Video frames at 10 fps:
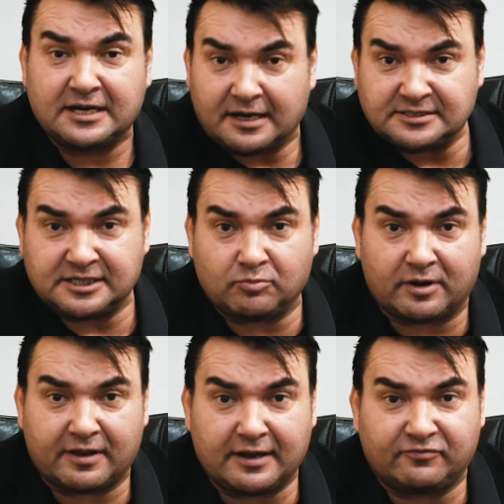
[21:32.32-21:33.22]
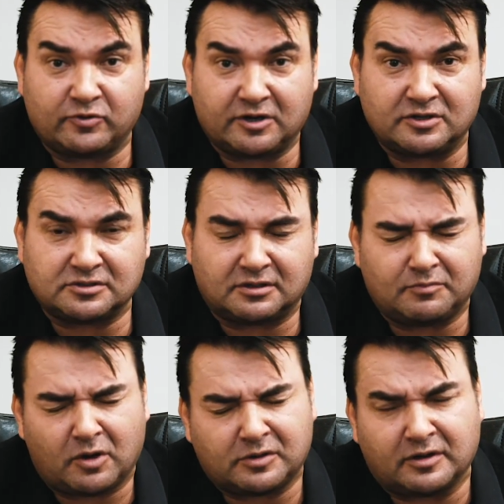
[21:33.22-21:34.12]
I said, what are they for? He goes, oh,
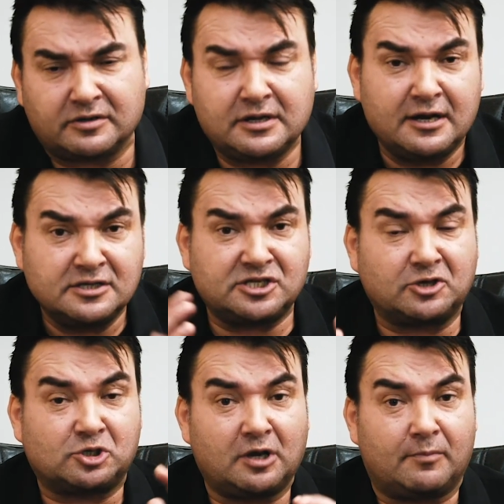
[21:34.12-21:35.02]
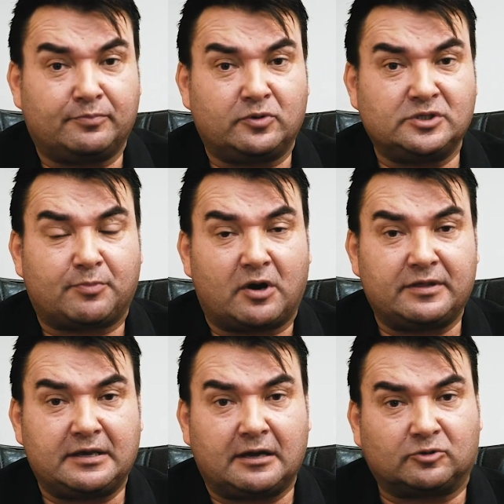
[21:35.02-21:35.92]
Michael, I got sexually abused by
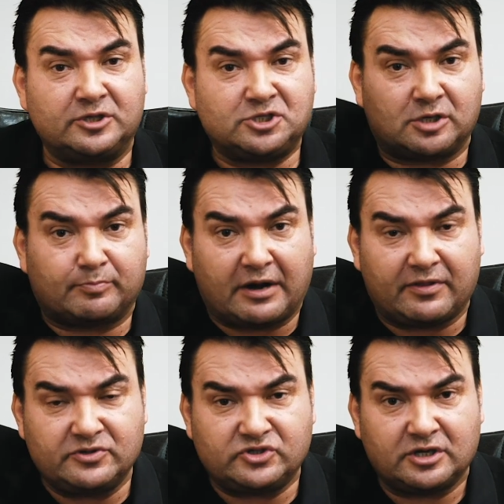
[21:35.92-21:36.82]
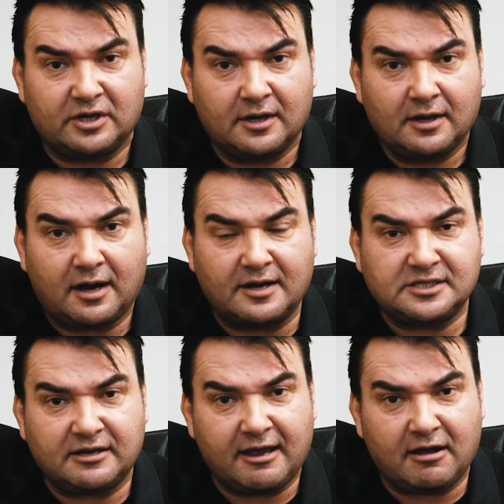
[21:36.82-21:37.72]
the Christian brothers. I
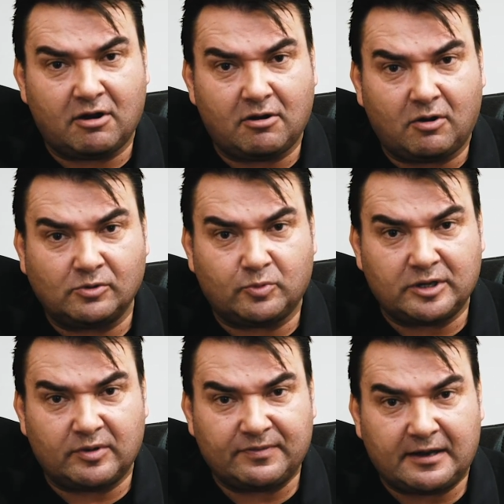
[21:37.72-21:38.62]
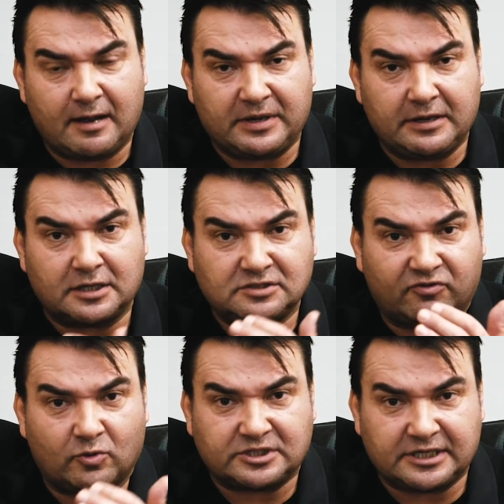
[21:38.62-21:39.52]
said, how old were you when that happened? He goes,
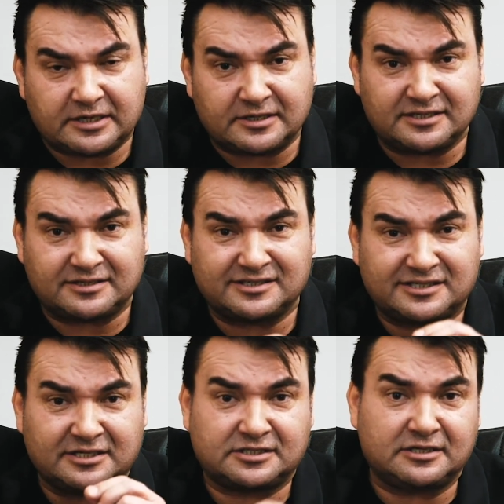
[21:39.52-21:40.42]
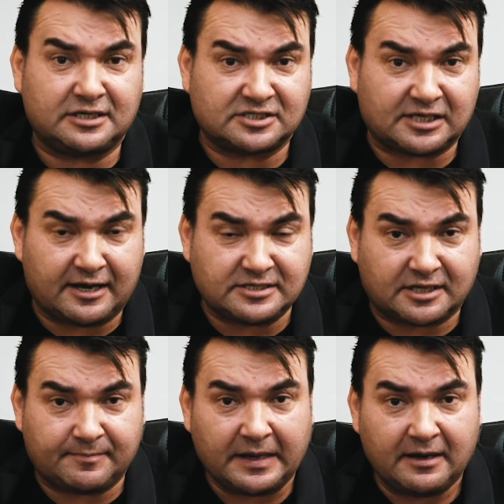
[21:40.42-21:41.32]
14. I said, and 60 years
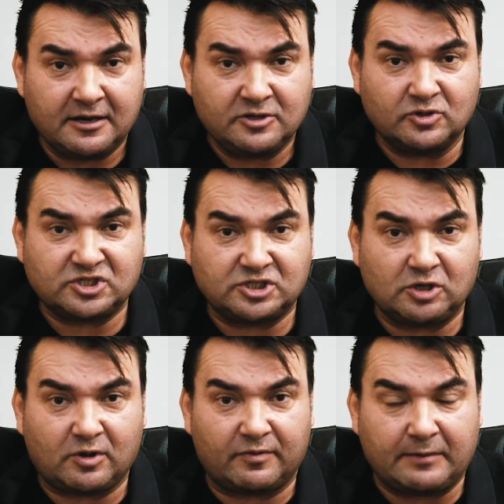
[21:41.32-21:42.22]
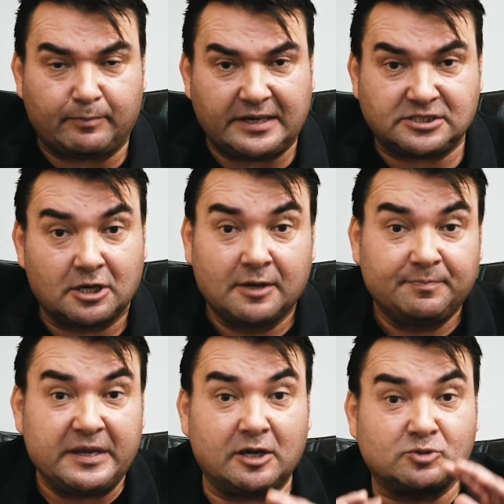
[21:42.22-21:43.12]
later, you're still on that mess.
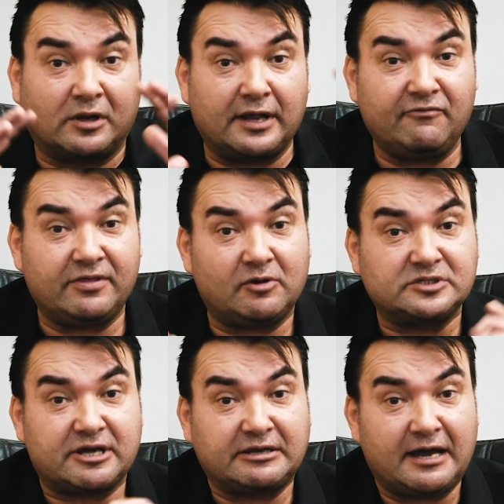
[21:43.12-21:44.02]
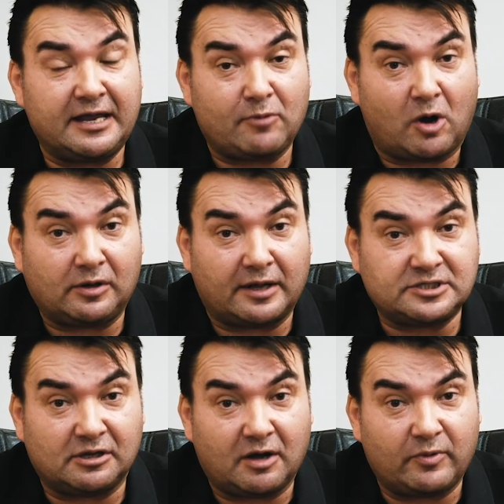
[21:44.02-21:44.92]
He goes, well, everything was okay, Michael,
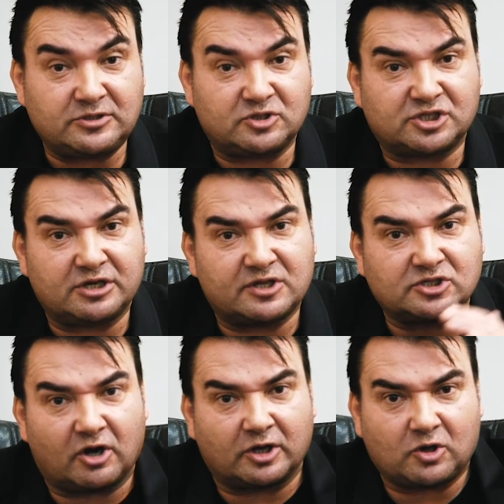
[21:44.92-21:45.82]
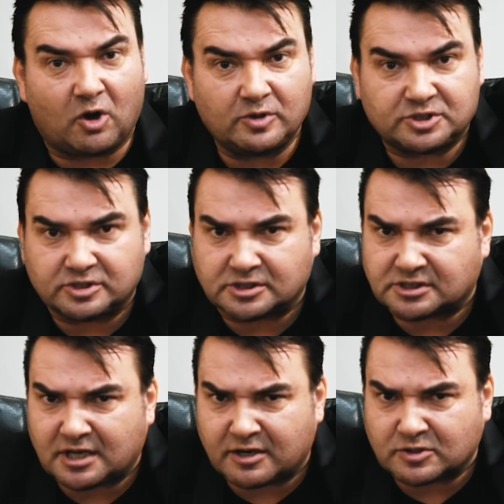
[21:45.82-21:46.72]
until I went to see the psychologist and
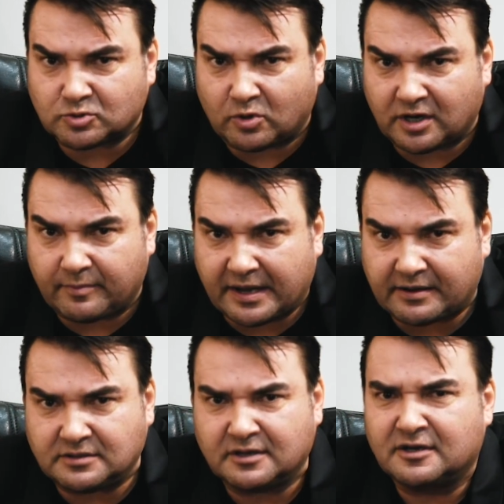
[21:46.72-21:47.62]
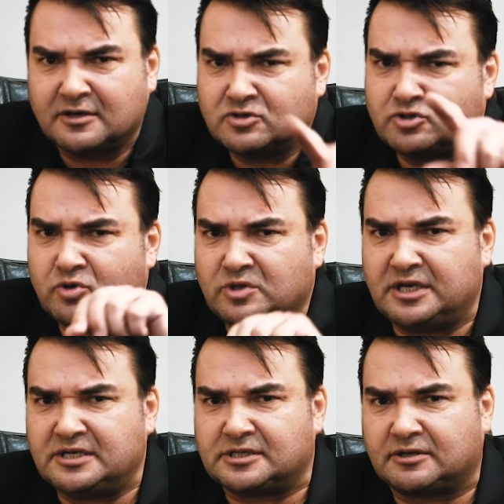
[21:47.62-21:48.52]
started talking about it 2
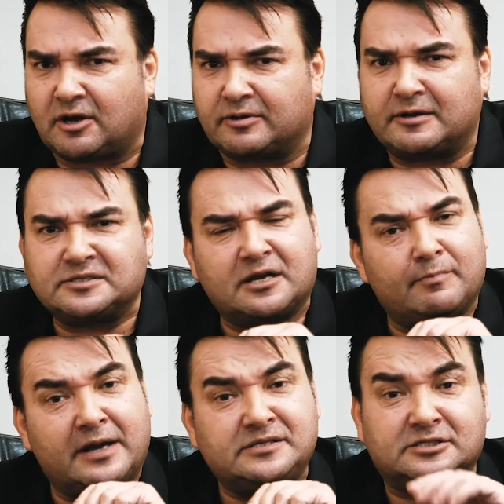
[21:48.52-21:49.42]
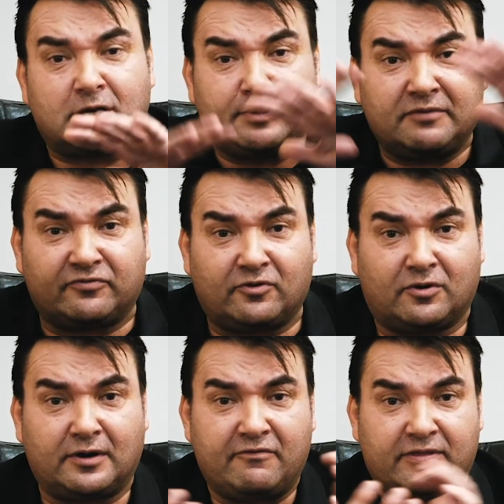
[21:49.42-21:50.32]
years ago. Yeah, isn't it amazing? So
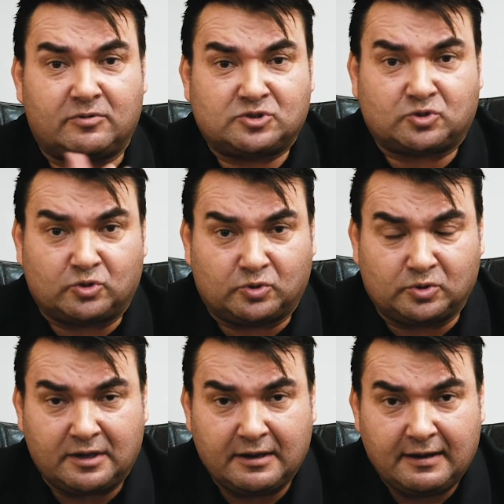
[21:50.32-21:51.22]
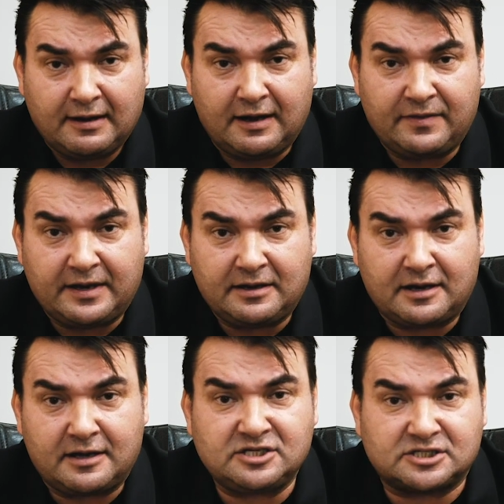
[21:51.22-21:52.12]
before, everything was cool, and
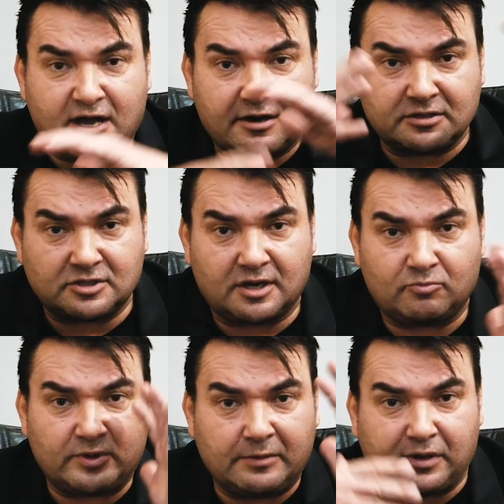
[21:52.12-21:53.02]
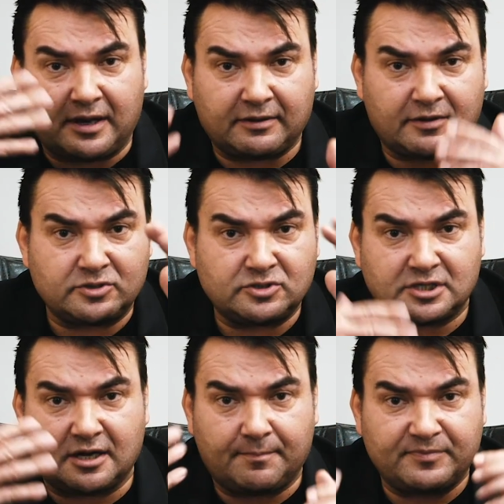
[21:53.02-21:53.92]
then he started replaying those
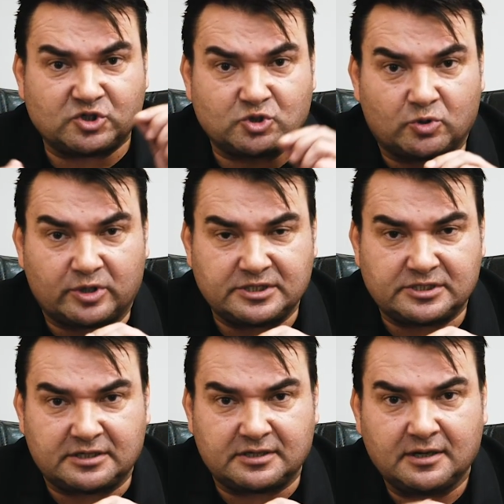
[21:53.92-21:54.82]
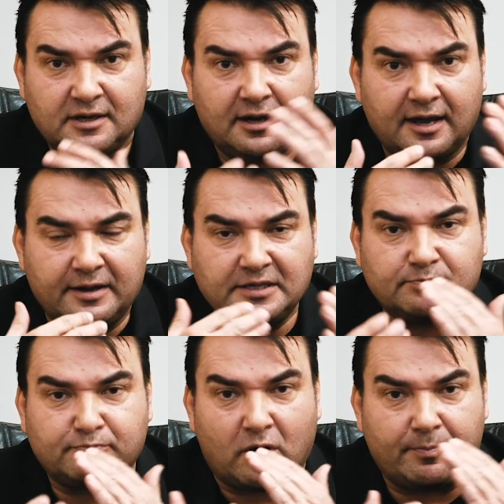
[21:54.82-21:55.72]
stories, and he's
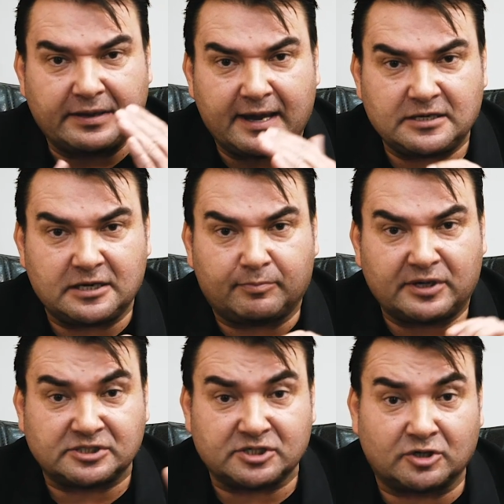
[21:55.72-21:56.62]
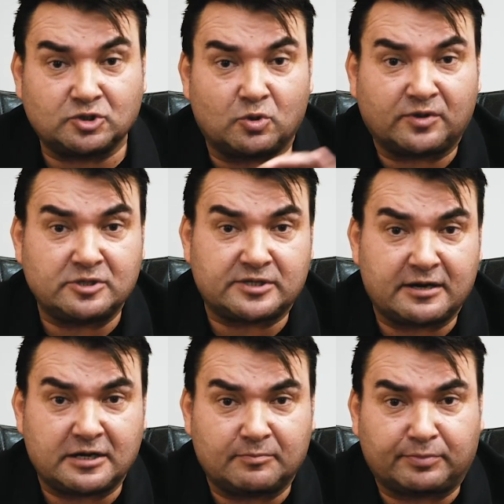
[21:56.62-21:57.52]
popping antidepressants. I took those
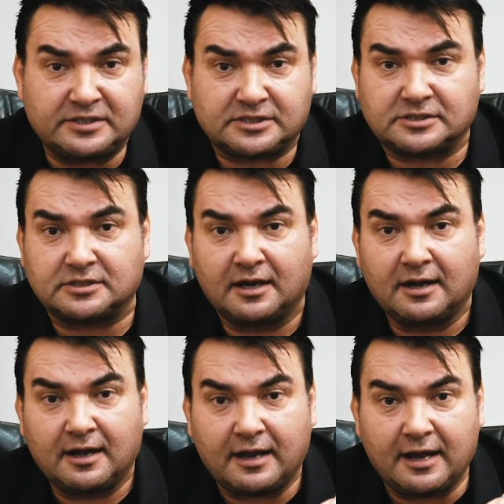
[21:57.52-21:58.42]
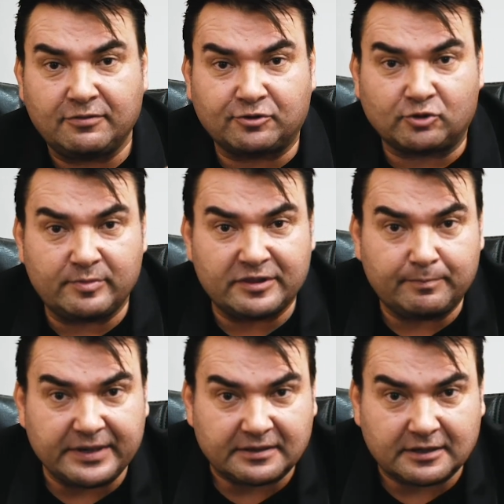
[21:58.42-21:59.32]
antidepressants and threw them in the
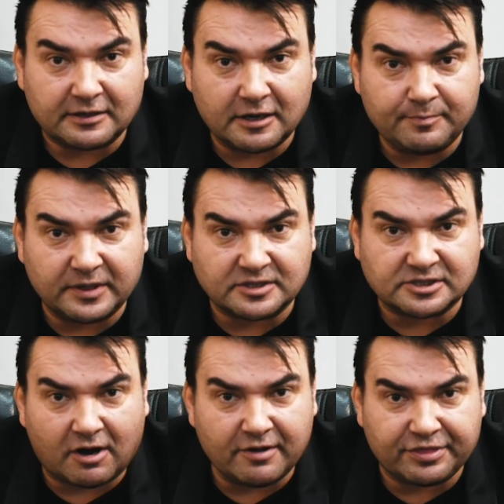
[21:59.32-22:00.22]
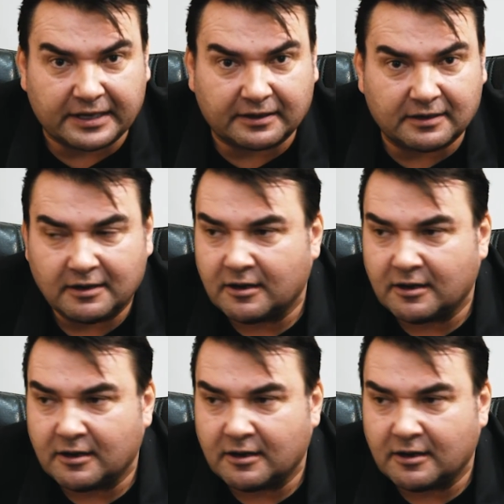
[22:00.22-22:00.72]
bin, you know, because I think